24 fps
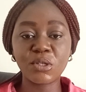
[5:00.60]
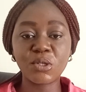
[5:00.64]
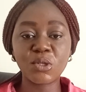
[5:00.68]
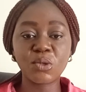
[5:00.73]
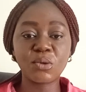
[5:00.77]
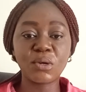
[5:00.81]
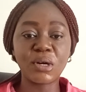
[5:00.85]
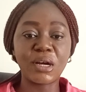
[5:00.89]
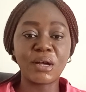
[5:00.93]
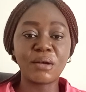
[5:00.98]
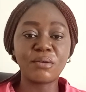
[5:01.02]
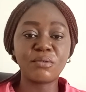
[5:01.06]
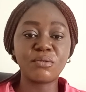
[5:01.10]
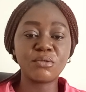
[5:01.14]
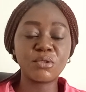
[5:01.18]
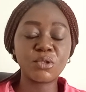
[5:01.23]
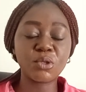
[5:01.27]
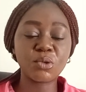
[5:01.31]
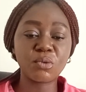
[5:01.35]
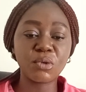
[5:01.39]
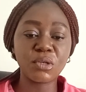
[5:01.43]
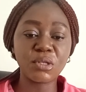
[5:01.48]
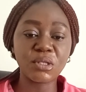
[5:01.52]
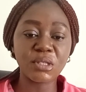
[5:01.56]
it to and
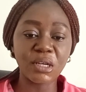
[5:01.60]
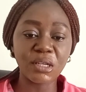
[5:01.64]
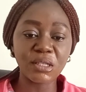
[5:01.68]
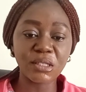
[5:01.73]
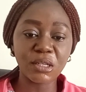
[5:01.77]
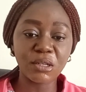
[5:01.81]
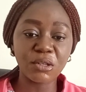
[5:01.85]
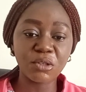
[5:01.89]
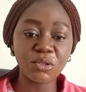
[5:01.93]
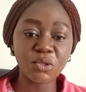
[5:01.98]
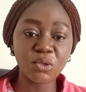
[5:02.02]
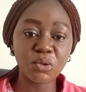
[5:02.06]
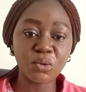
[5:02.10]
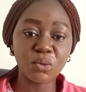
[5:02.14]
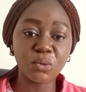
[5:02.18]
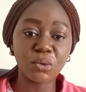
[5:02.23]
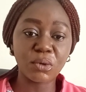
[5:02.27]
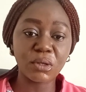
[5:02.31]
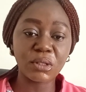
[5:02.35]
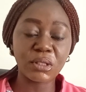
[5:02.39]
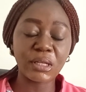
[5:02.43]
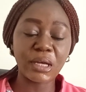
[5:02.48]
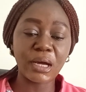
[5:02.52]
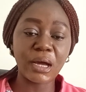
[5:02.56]
squeeze out a little
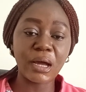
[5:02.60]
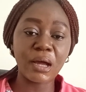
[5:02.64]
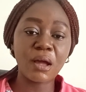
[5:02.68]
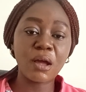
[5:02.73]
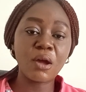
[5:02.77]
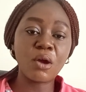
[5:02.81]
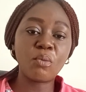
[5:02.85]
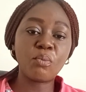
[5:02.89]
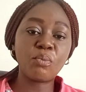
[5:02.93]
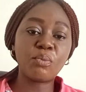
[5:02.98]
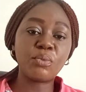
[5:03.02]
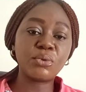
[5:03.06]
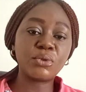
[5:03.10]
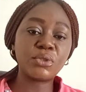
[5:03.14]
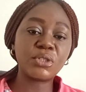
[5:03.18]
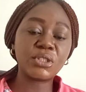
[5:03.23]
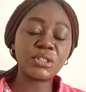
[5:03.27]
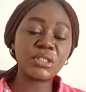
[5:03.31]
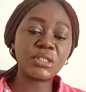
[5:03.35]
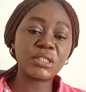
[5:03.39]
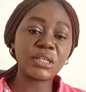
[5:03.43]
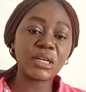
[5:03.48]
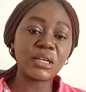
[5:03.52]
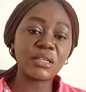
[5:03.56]
water, put
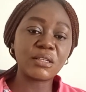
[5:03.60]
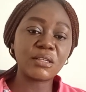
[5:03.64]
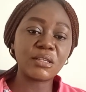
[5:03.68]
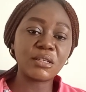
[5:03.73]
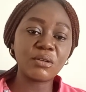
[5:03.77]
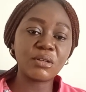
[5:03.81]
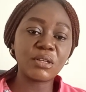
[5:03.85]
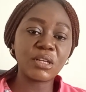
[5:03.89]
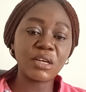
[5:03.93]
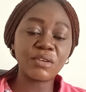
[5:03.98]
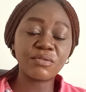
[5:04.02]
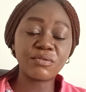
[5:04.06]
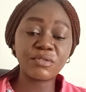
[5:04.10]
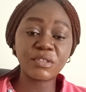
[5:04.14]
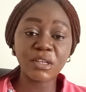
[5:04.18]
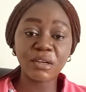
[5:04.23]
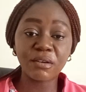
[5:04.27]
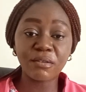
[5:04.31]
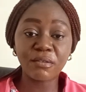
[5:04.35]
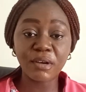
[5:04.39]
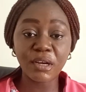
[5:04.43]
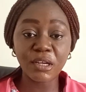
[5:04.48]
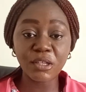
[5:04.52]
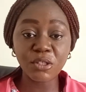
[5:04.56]
it at the left
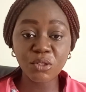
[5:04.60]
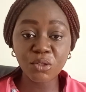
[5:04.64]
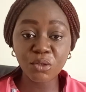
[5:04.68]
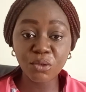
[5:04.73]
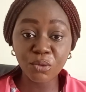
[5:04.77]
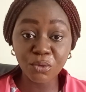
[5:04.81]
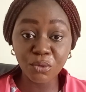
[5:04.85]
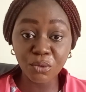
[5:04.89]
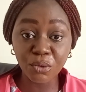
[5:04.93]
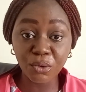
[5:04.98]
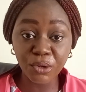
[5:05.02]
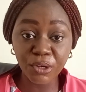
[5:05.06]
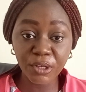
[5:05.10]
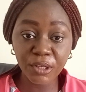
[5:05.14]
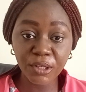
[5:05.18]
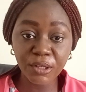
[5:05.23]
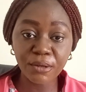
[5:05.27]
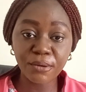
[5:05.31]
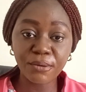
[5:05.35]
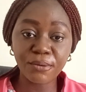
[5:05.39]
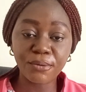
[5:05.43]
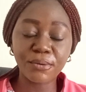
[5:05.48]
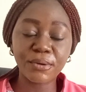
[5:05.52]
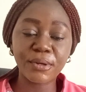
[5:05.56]
and right groin.
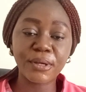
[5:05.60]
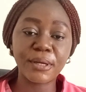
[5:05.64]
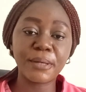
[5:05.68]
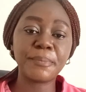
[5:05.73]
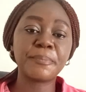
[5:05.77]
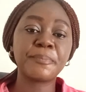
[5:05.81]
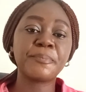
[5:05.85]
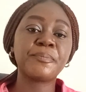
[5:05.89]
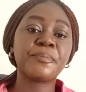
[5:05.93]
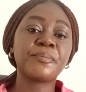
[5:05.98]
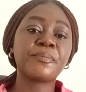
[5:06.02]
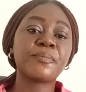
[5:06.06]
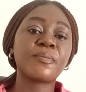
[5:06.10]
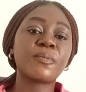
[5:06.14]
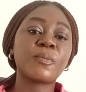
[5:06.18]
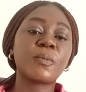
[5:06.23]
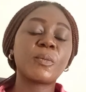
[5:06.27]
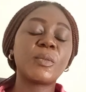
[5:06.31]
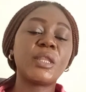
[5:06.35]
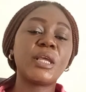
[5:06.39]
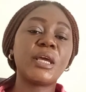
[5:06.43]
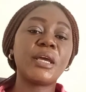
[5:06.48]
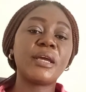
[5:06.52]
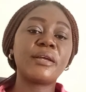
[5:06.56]
Okay.
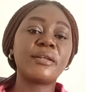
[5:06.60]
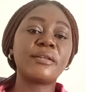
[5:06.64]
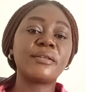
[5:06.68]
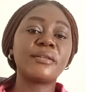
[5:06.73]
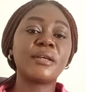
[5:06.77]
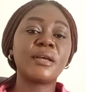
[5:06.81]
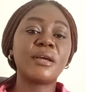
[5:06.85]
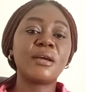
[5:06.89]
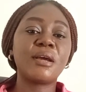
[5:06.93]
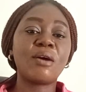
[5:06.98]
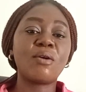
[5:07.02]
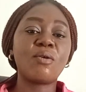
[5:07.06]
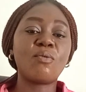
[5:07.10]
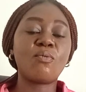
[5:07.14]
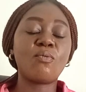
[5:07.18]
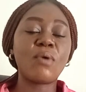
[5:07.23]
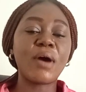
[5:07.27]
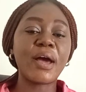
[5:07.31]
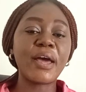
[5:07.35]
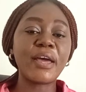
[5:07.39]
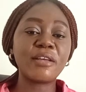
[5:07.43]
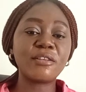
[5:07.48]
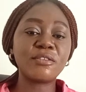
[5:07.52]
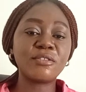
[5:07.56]
Then
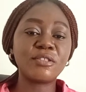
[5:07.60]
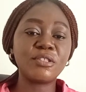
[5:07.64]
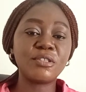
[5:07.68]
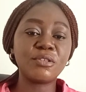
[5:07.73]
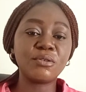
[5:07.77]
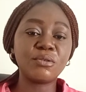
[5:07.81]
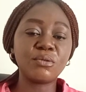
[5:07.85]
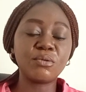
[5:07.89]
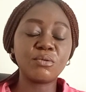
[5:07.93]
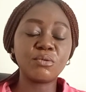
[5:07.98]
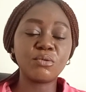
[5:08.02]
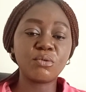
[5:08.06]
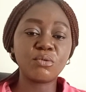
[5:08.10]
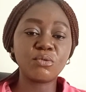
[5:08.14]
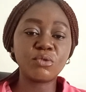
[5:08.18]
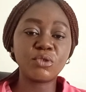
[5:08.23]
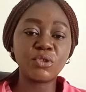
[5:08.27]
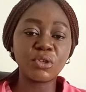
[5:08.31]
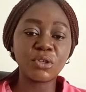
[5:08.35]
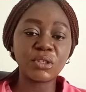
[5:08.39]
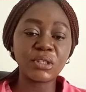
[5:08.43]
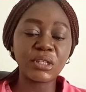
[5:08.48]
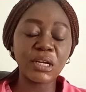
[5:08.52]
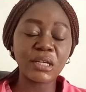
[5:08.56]
while the
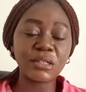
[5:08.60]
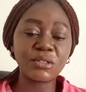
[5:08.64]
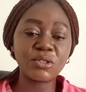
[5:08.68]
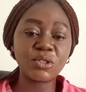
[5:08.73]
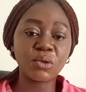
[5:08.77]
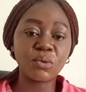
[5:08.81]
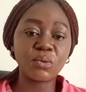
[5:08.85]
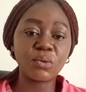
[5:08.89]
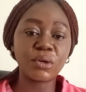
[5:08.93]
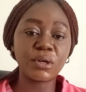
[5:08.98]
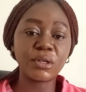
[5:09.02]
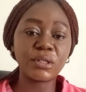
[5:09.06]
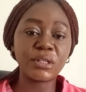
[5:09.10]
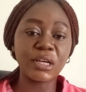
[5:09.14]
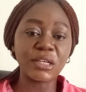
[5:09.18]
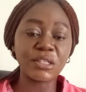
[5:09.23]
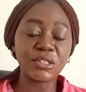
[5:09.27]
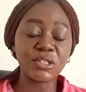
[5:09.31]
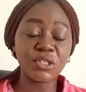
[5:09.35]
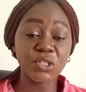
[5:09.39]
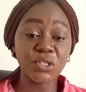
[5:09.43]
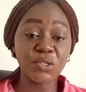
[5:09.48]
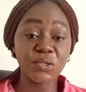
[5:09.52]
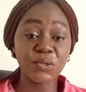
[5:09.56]
other towel
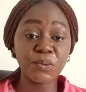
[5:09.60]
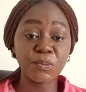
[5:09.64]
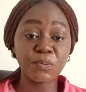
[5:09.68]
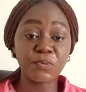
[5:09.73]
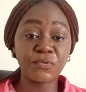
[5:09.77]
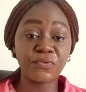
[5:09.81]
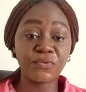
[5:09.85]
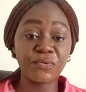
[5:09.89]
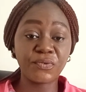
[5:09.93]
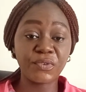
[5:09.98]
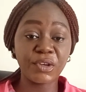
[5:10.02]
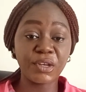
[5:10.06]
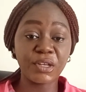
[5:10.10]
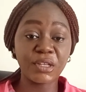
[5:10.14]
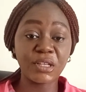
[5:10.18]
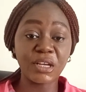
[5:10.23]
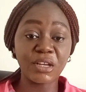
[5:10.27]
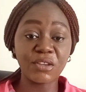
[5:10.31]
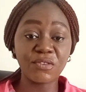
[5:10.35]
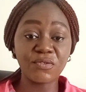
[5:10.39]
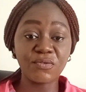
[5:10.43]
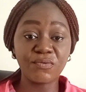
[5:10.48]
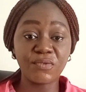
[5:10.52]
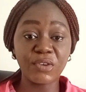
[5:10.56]
that is free,
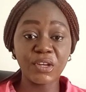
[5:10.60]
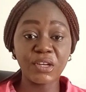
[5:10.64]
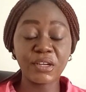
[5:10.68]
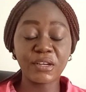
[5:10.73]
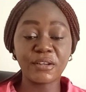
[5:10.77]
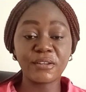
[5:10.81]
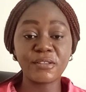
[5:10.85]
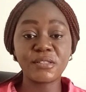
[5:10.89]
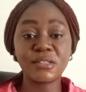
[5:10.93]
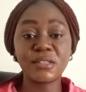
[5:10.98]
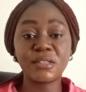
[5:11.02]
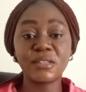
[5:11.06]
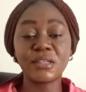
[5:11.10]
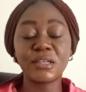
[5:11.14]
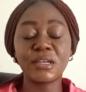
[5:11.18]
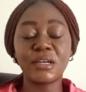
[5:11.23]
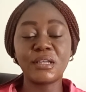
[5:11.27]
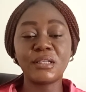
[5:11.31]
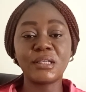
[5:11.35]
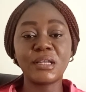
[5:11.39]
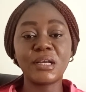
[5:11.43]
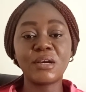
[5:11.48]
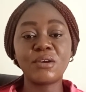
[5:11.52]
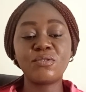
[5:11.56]
that's vacant, you
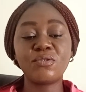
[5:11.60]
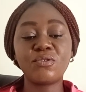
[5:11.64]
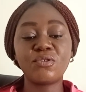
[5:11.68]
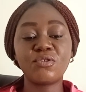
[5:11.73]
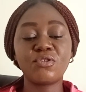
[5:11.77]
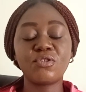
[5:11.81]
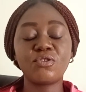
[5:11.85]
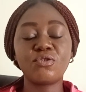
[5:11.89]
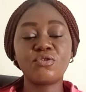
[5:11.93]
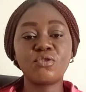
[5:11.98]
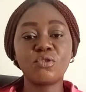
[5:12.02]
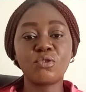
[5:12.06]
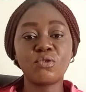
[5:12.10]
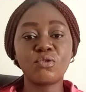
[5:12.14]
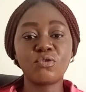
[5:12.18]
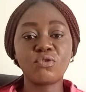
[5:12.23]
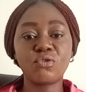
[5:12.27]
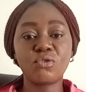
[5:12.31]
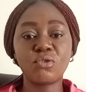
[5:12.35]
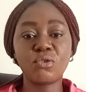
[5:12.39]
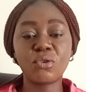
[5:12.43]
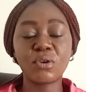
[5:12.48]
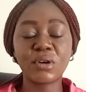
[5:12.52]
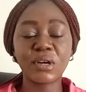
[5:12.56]
can now use it to
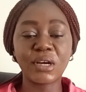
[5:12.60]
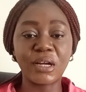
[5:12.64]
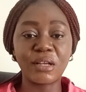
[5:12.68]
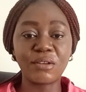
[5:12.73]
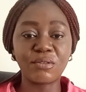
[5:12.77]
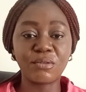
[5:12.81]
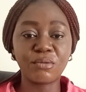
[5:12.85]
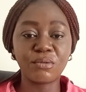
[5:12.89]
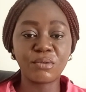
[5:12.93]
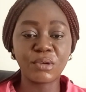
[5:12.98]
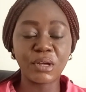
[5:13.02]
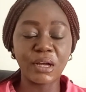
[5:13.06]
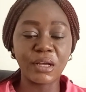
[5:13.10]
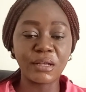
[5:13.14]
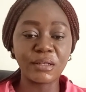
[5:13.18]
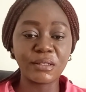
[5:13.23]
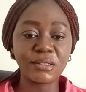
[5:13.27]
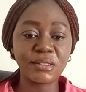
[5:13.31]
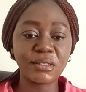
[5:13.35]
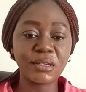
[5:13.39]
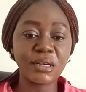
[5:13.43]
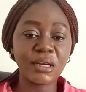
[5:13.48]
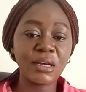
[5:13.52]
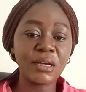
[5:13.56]
soak
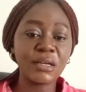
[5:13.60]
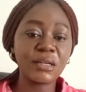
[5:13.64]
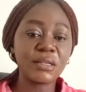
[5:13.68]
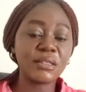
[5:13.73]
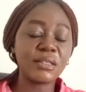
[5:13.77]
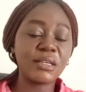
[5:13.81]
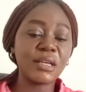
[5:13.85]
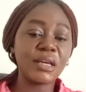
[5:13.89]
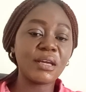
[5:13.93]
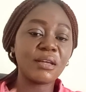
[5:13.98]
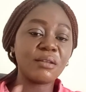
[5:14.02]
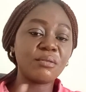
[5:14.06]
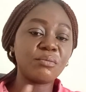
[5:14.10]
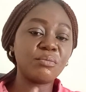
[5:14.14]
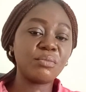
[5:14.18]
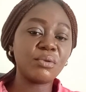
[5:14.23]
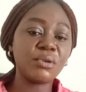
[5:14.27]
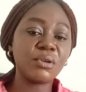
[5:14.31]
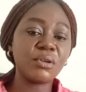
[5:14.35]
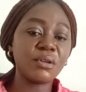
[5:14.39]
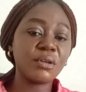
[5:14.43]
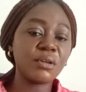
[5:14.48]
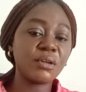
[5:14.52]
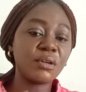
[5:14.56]
and then
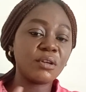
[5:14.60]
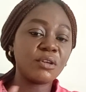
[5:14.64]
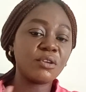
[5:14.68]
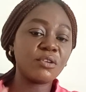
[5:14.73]
be